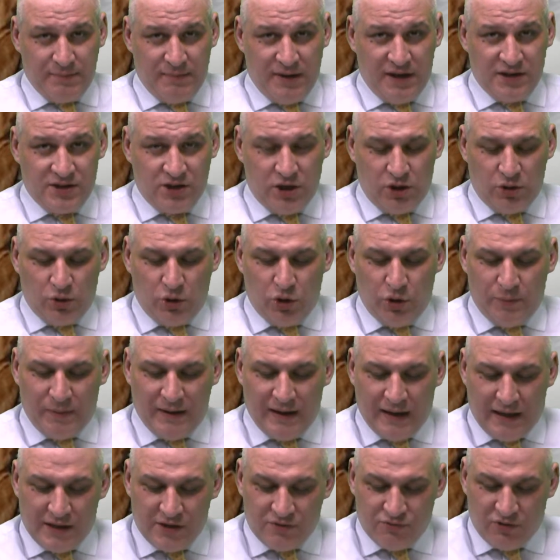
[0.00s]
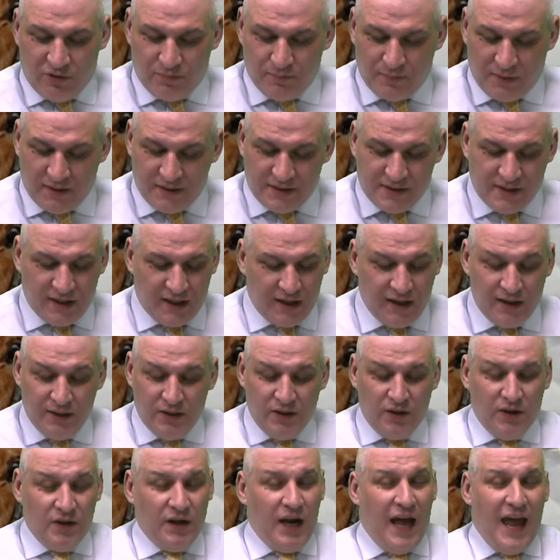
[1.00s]
Mares Hurdle a little bit later on, but
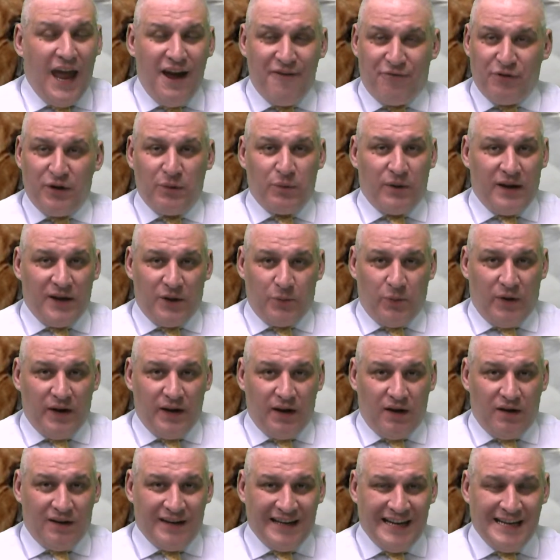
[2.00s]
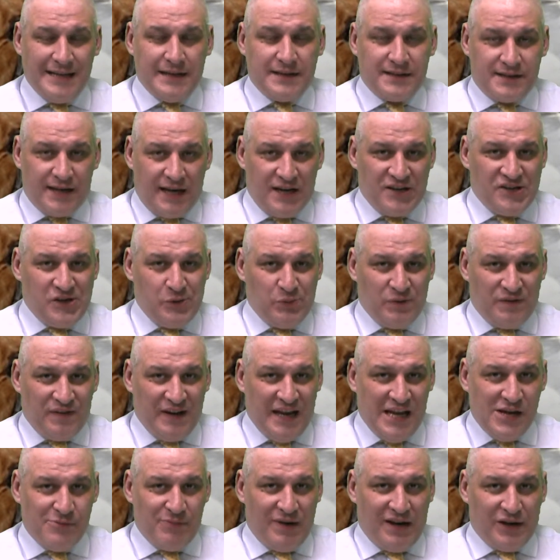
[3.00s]
every week we are inundated
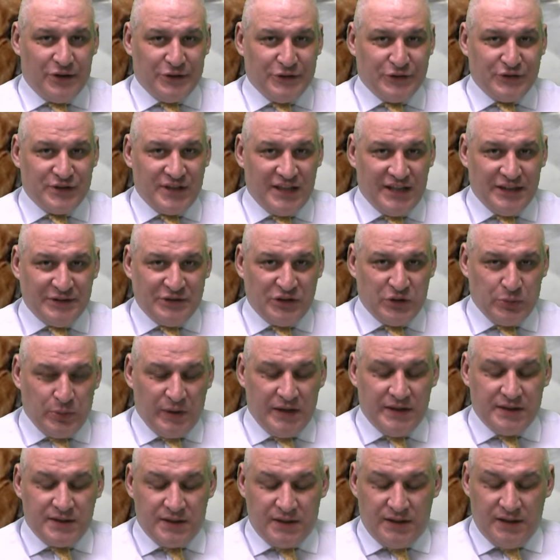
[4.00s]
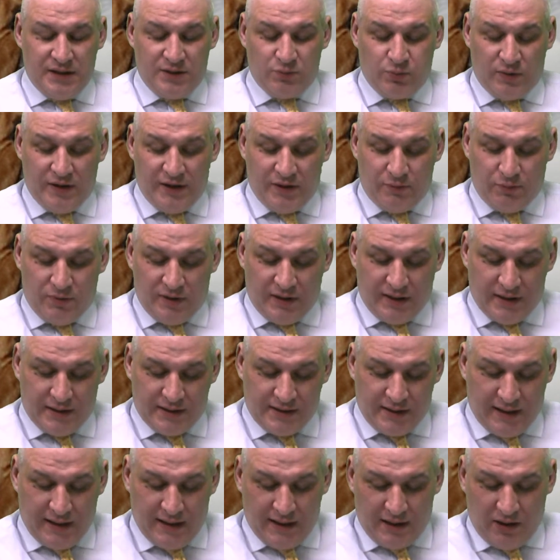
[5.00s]
with emails and tweets, and this week we're going
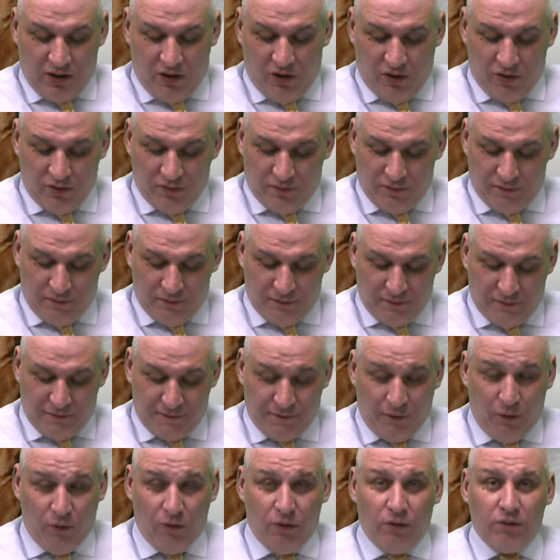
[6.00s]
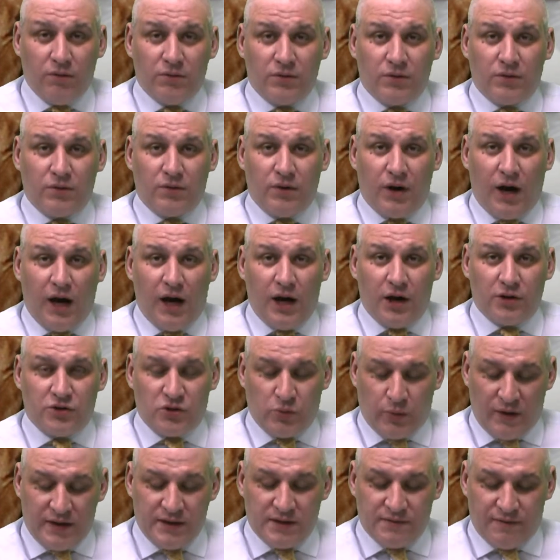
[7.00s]
to take on 4
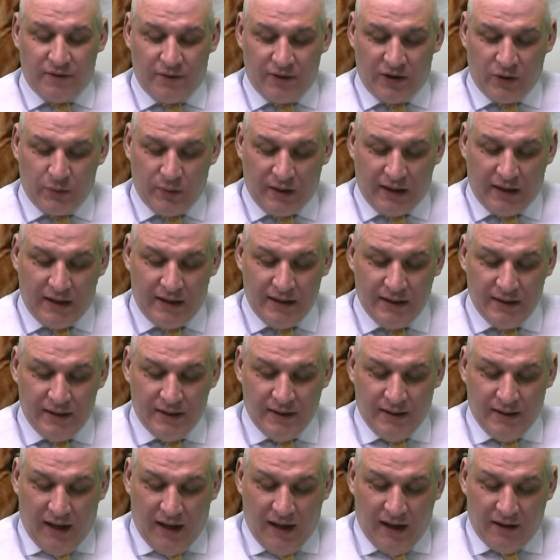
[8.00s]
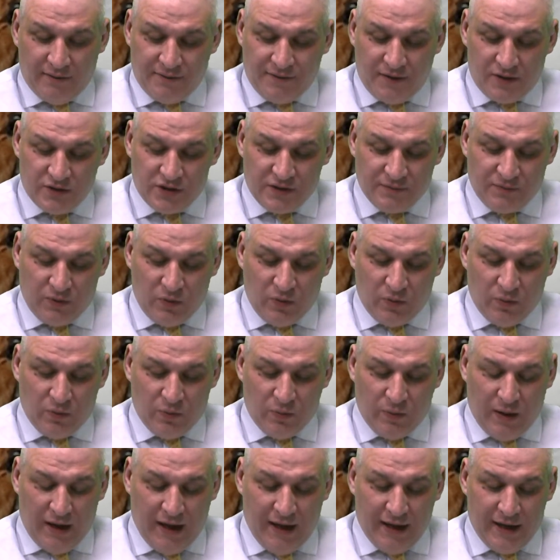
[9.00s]
tweets very quickly. First of
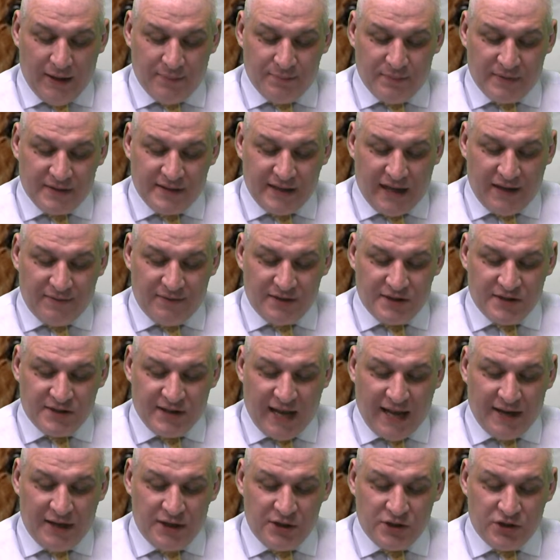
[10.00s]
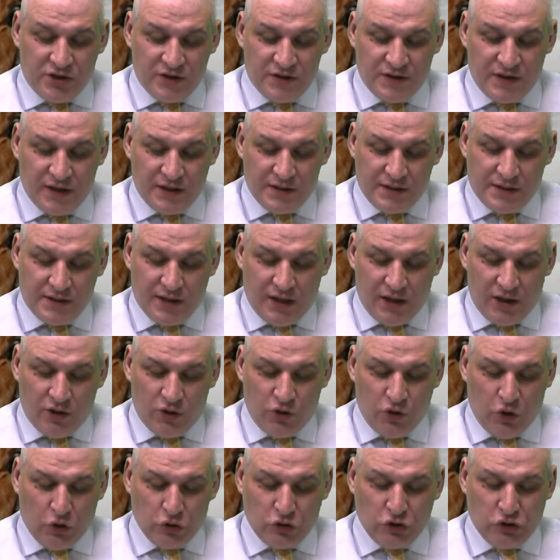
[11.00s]
all, David Stanage, she said,
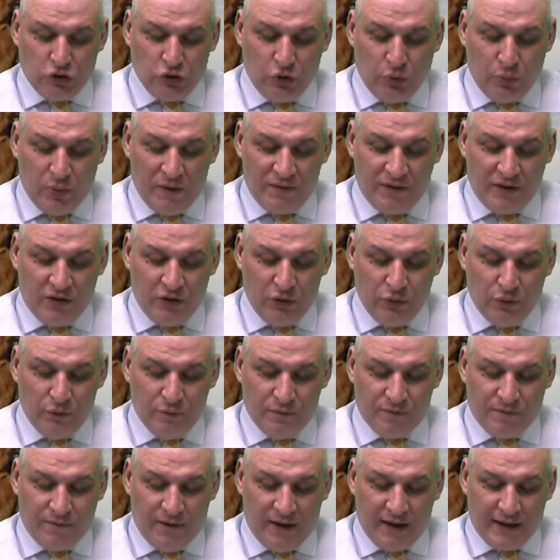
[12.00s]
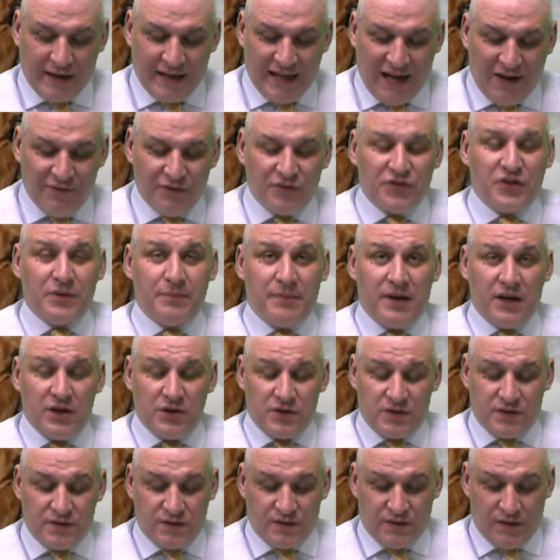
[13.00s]
not sure whether you've covered the
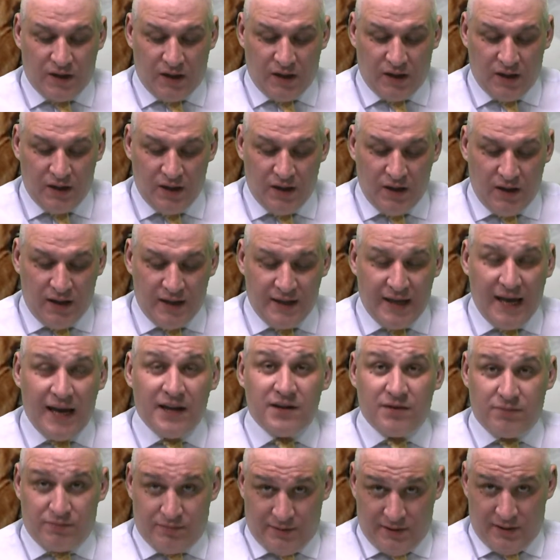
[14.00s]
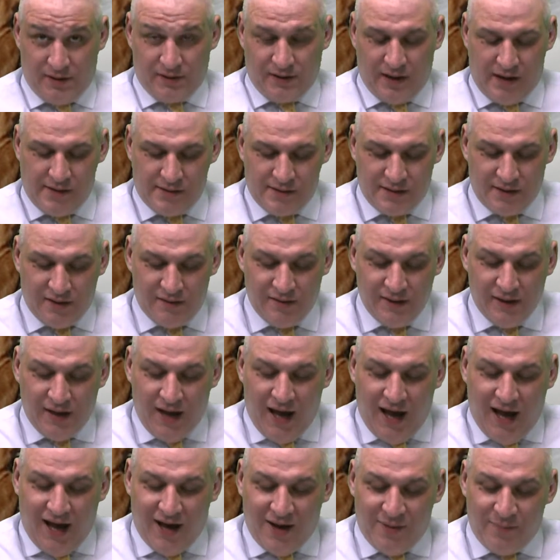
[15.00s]
mares yet. We are going to.
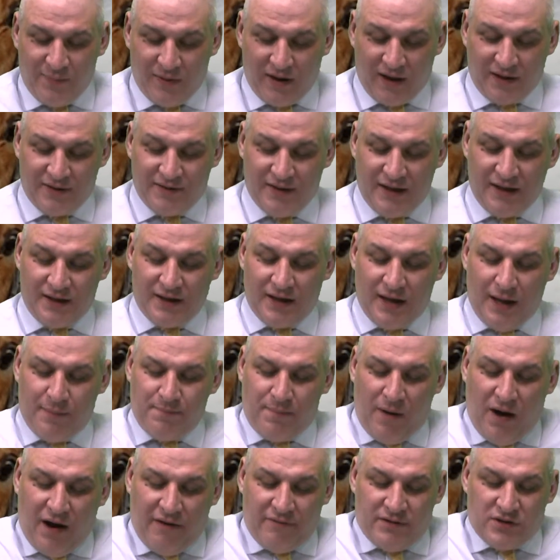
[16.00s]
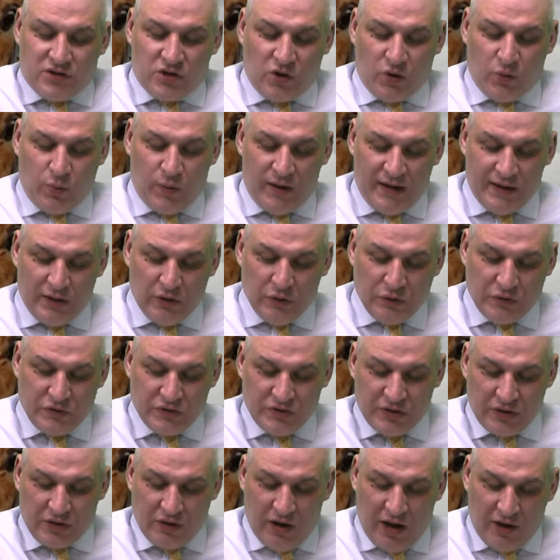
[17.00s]
But I think Pirates Queen
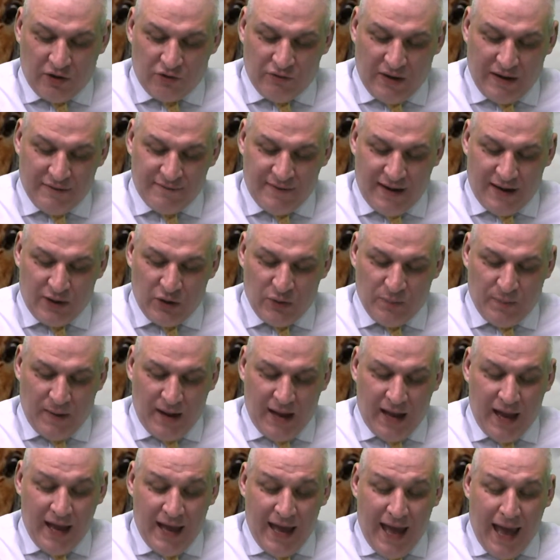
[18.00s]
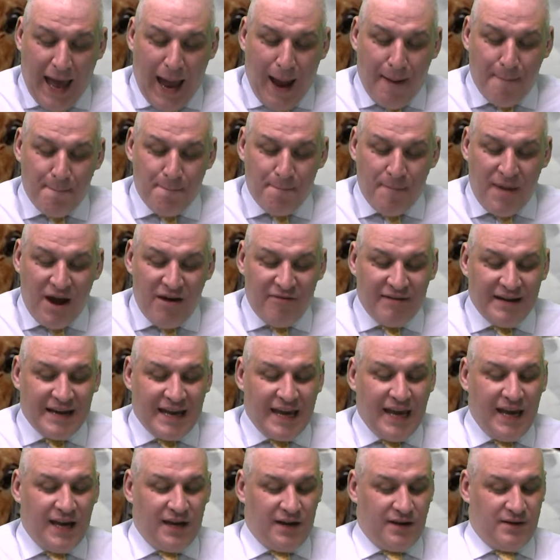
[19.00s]
looks a great value bet. And Mary
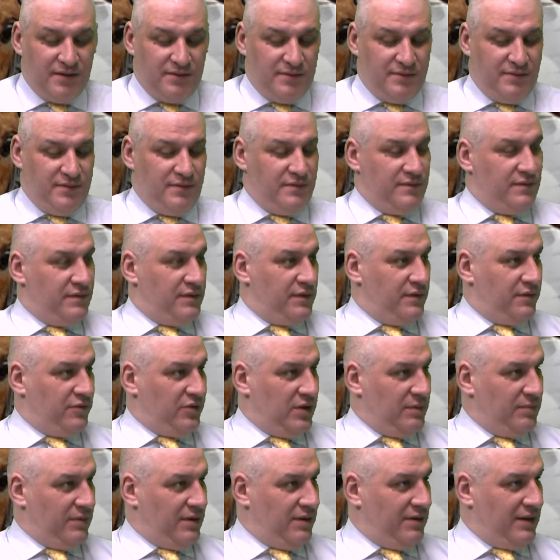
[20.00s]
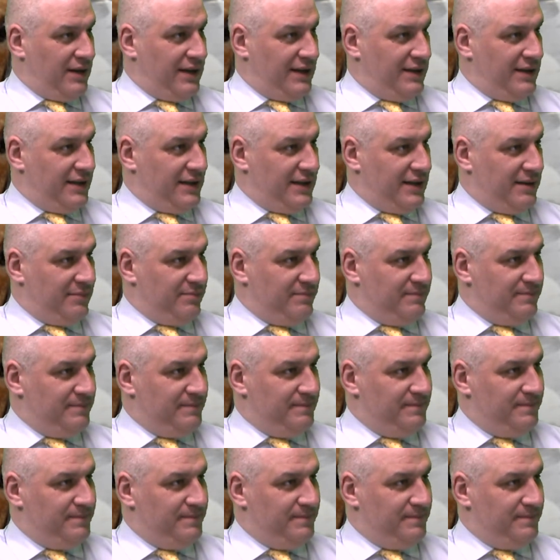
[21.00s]
King for the 3-mile handicap. Yeah,